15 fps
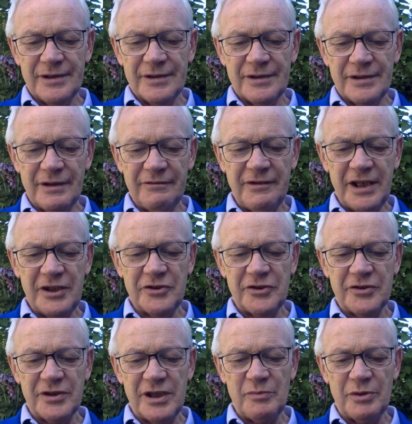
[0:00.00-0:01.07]
The fig
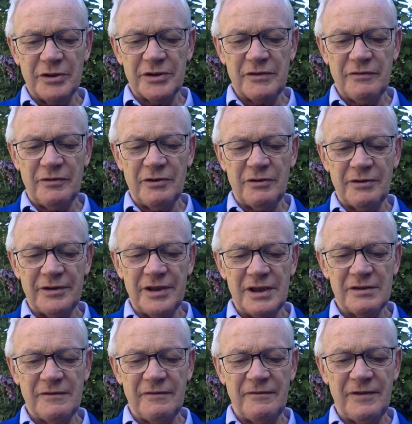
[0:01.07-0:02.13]
tree puts forth
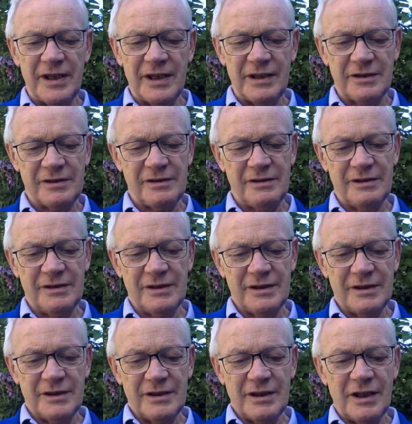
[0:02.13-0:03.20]
its figs,
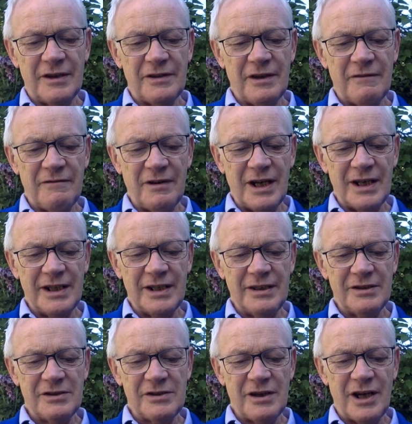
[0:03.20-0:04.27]
and the
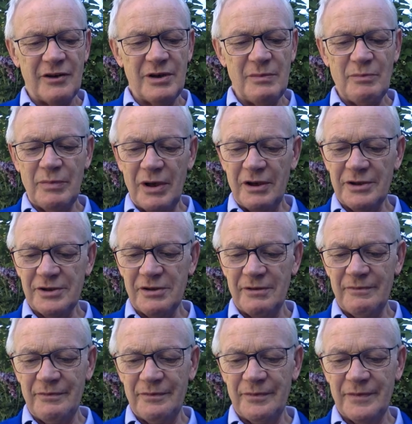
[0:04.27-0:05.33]
vines are in
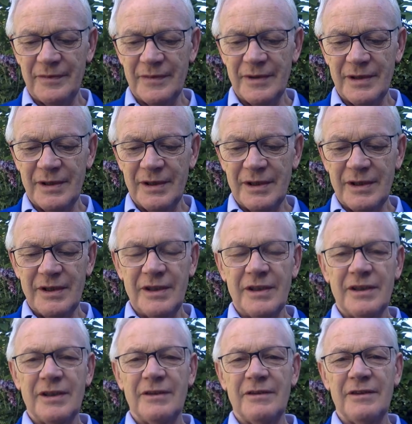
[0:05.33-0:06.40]
blossom.
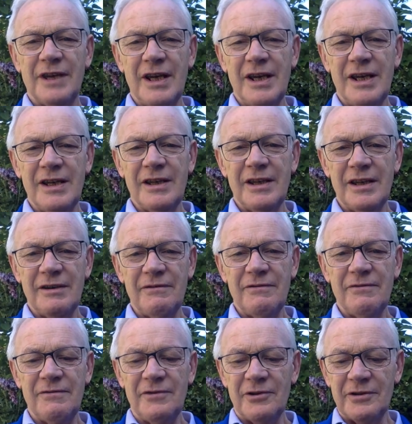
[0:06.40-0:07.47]
They give
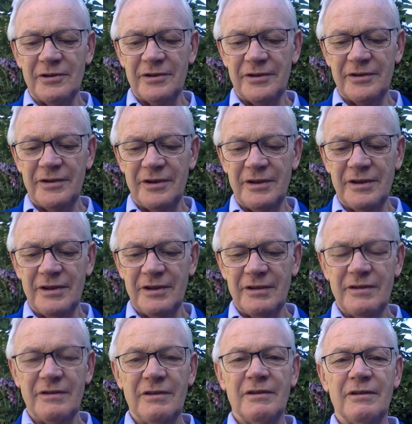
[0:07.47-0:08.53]
forth
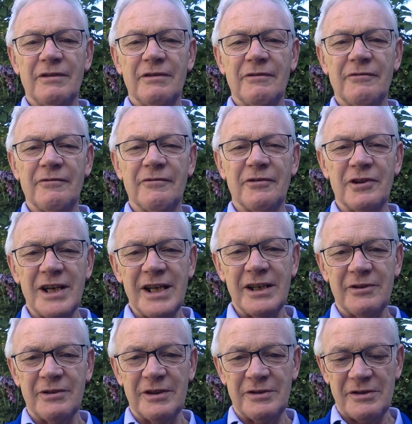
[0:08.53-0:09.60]

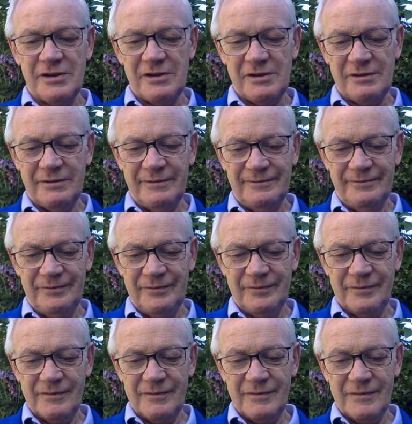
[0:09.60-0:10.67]
fragrance.
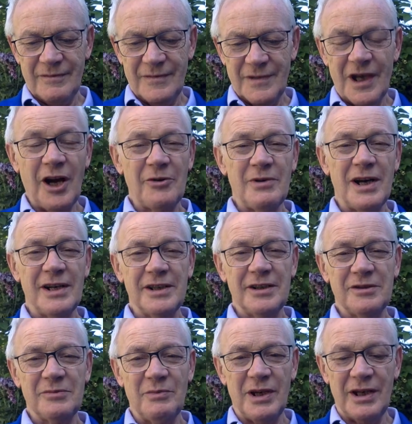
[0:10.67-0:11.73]

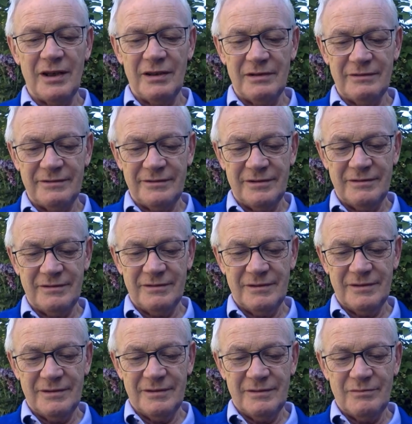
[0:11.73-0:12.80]
Arise, my love,
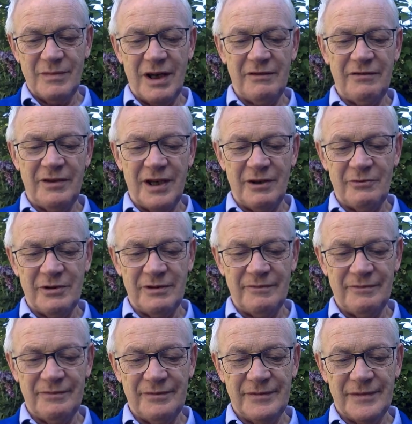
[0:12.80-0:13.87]
my fair one,
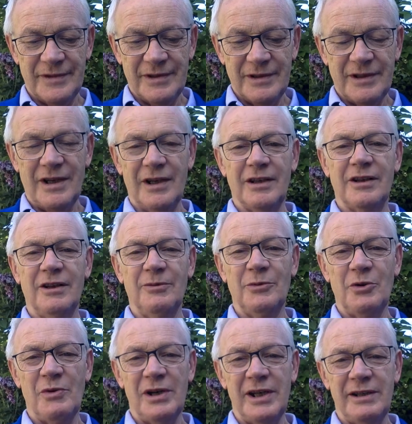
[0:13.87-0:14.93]
and come
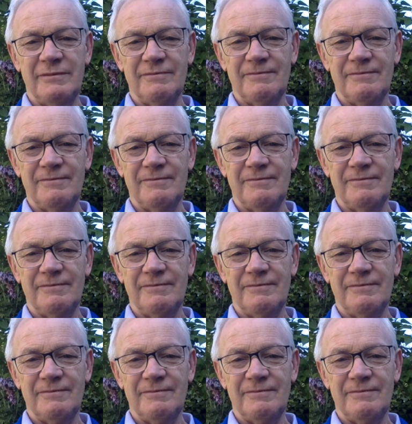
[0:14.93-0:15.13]
away.